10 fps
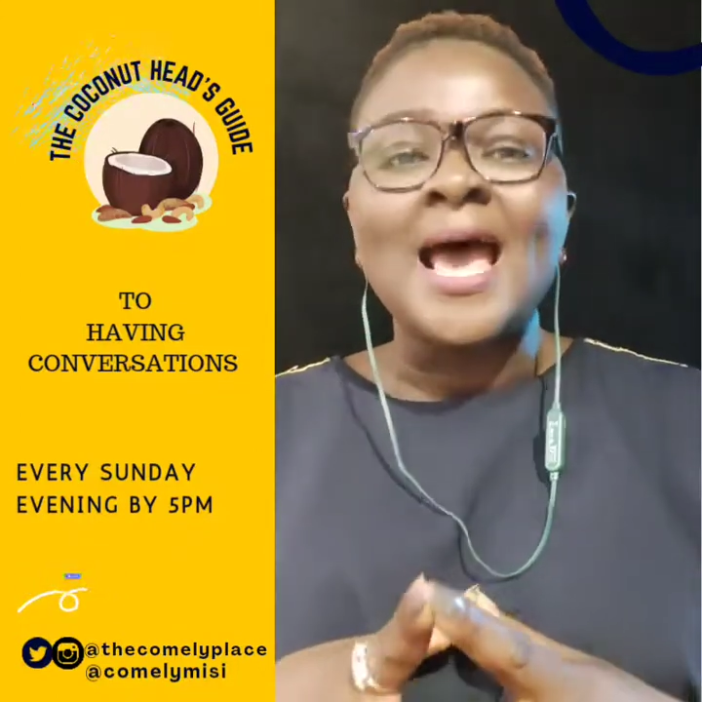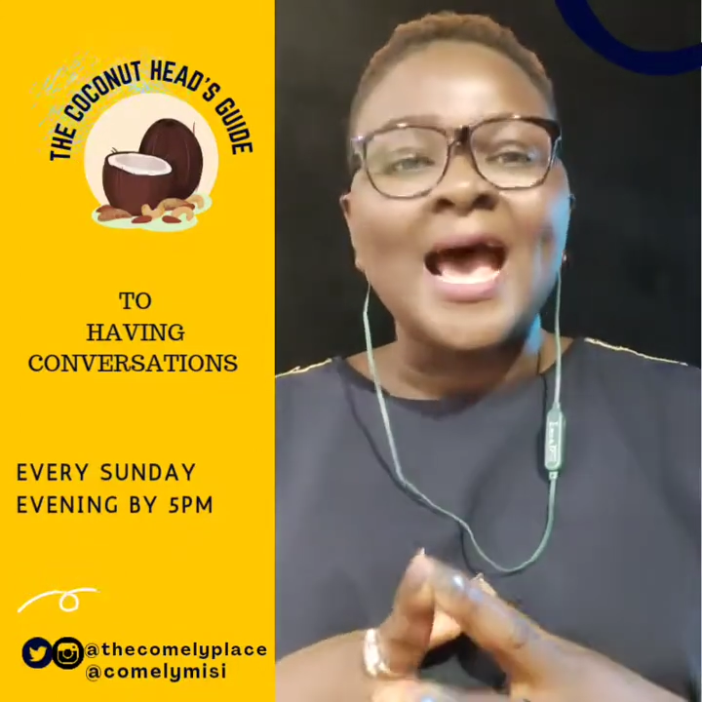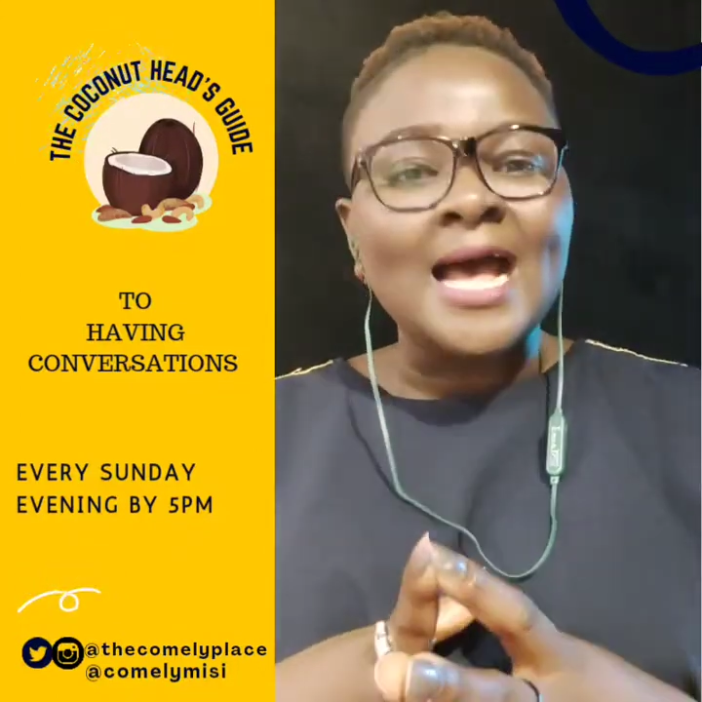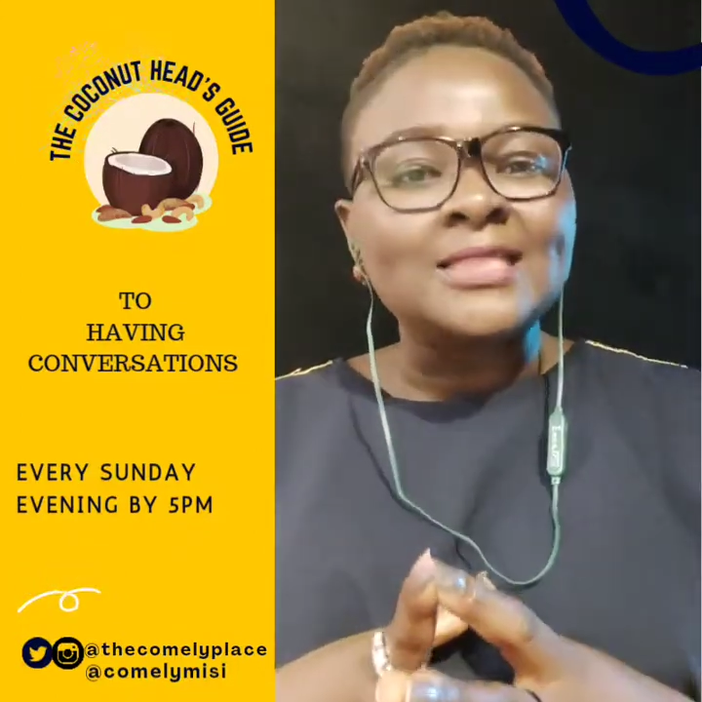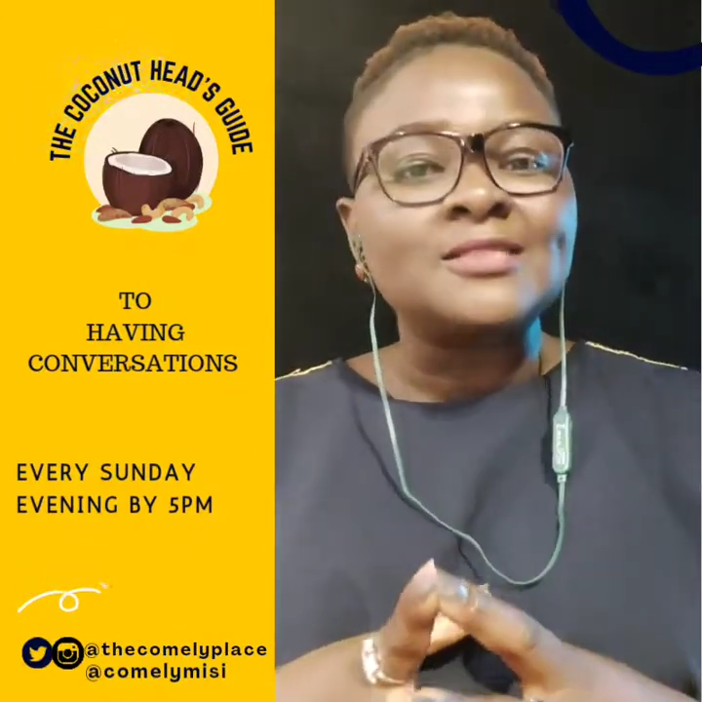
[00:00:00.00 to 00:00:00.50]

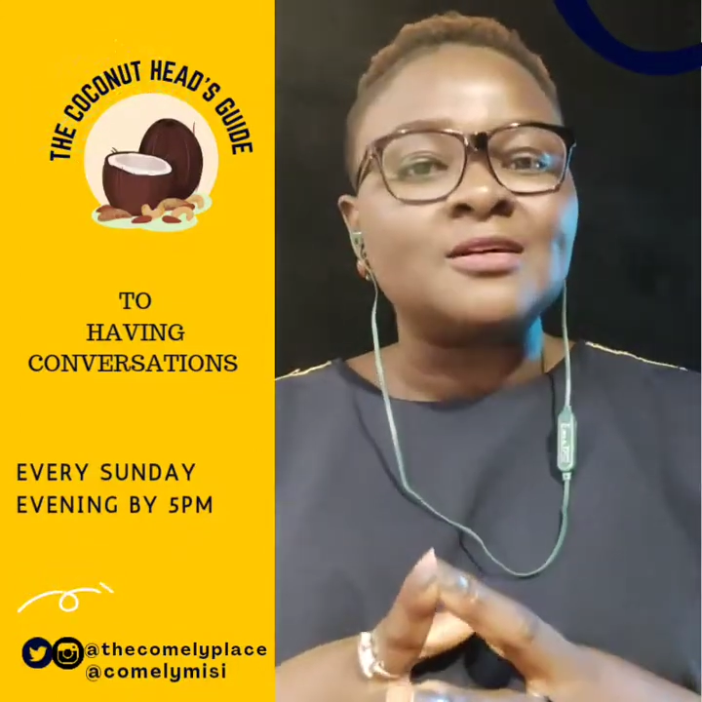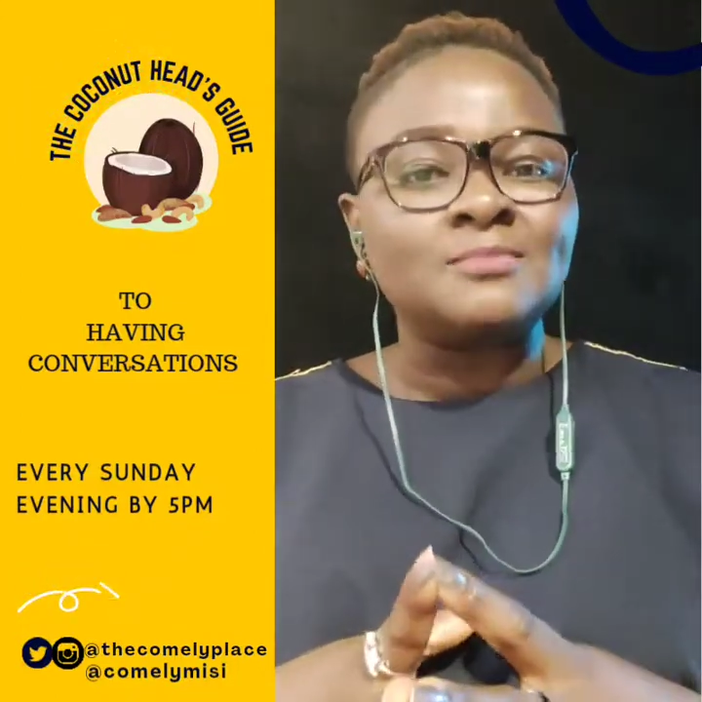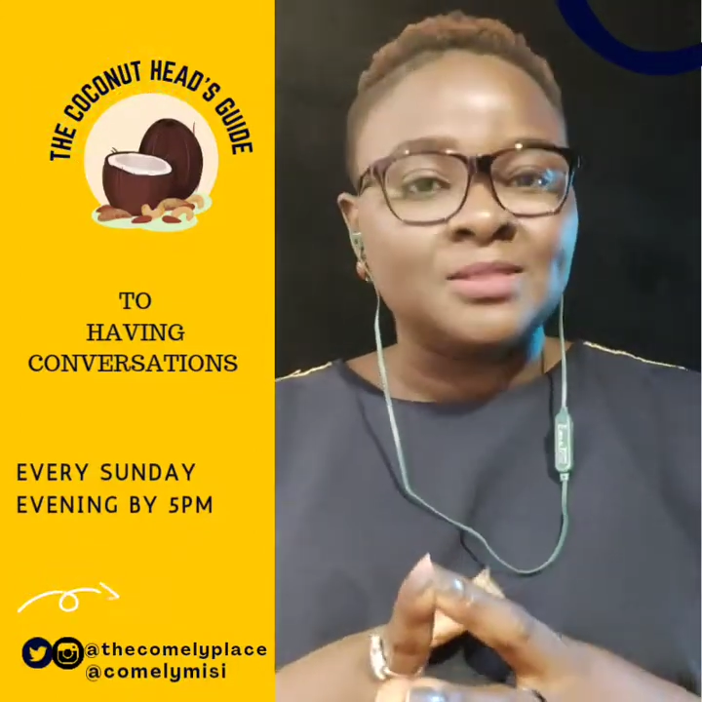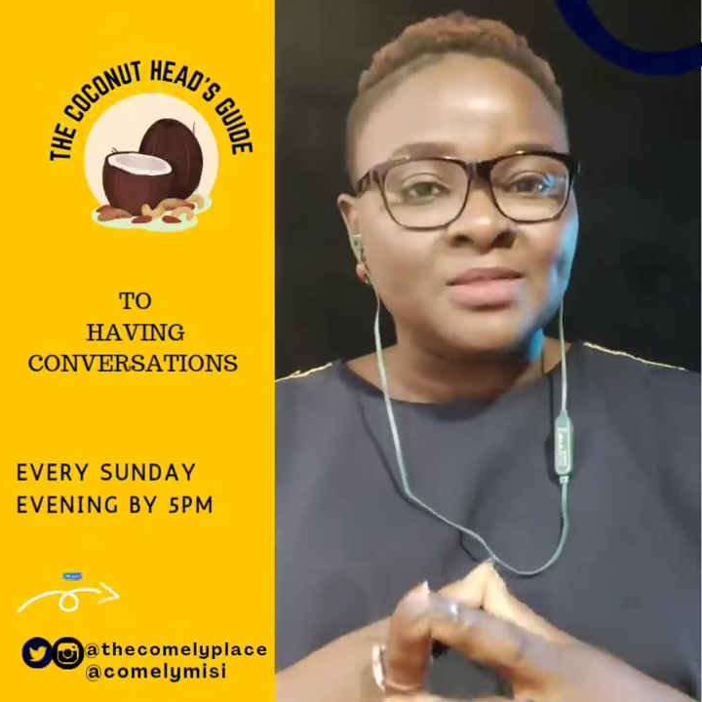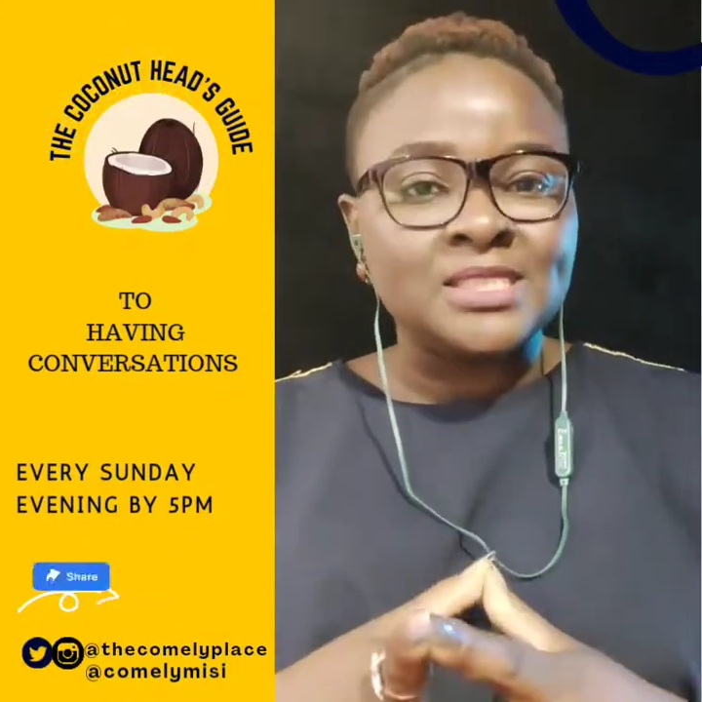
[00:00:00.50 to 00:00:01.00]
at
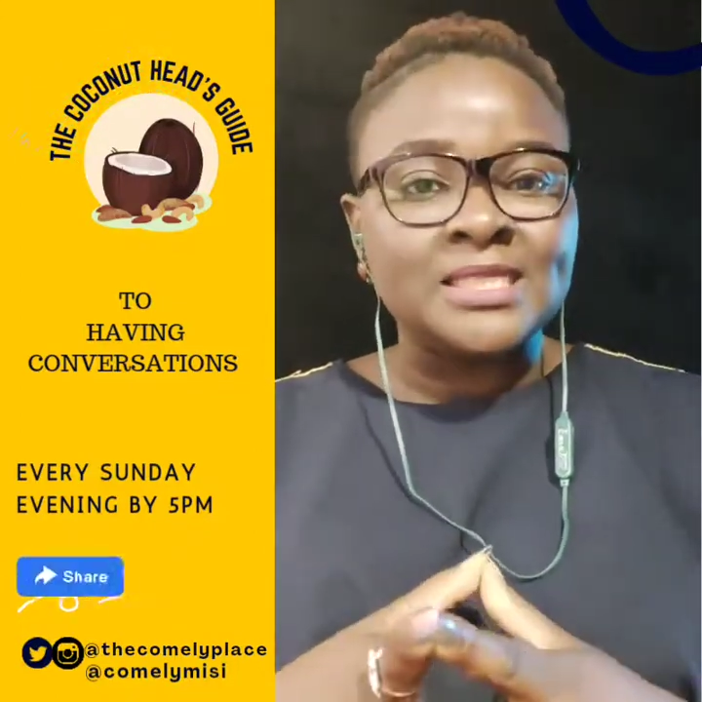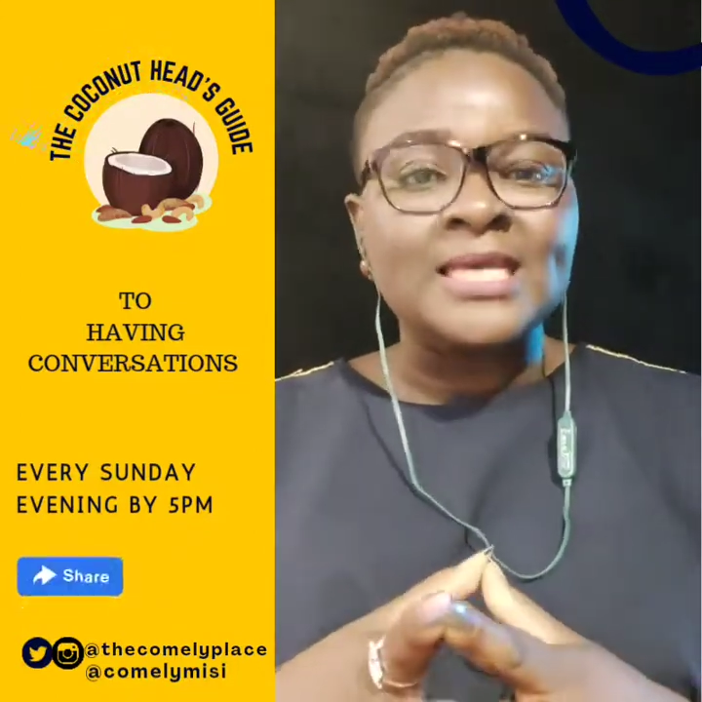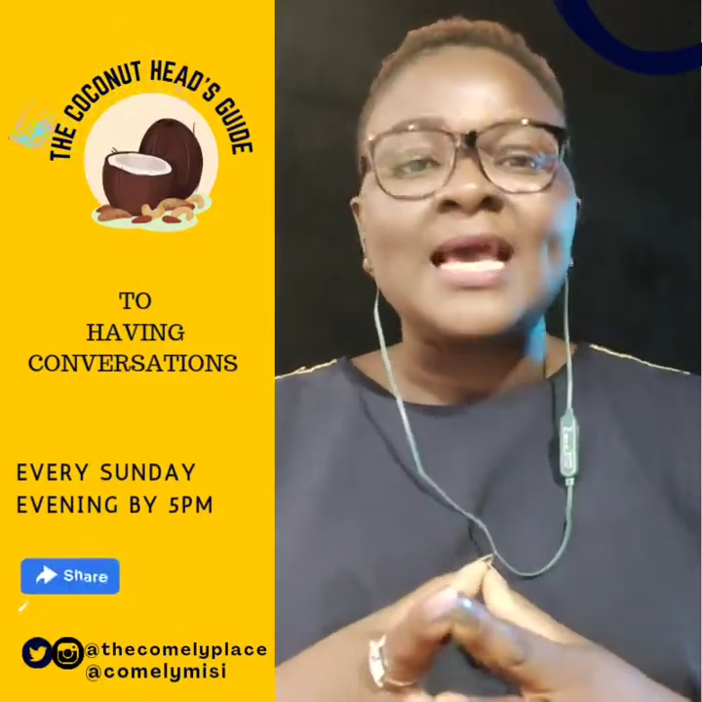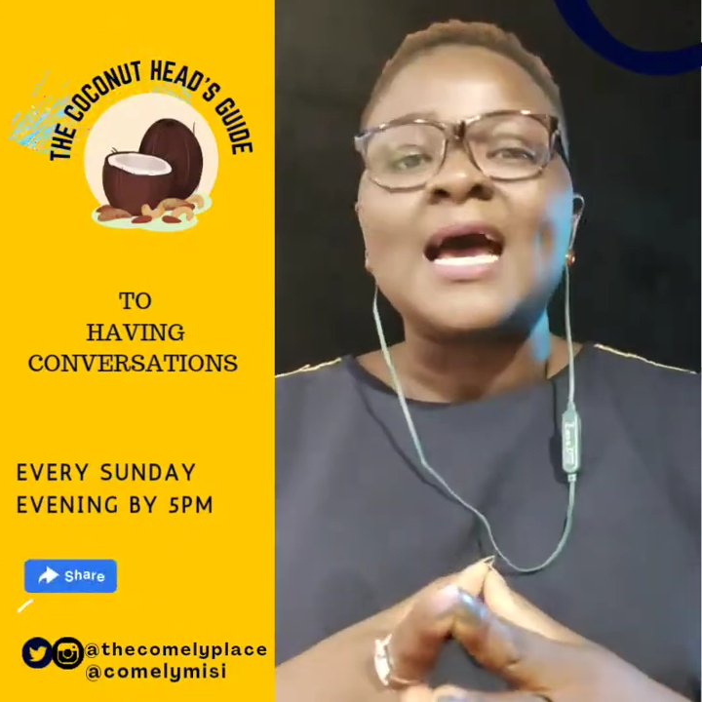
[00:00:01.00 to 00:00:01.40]
ComelyMissy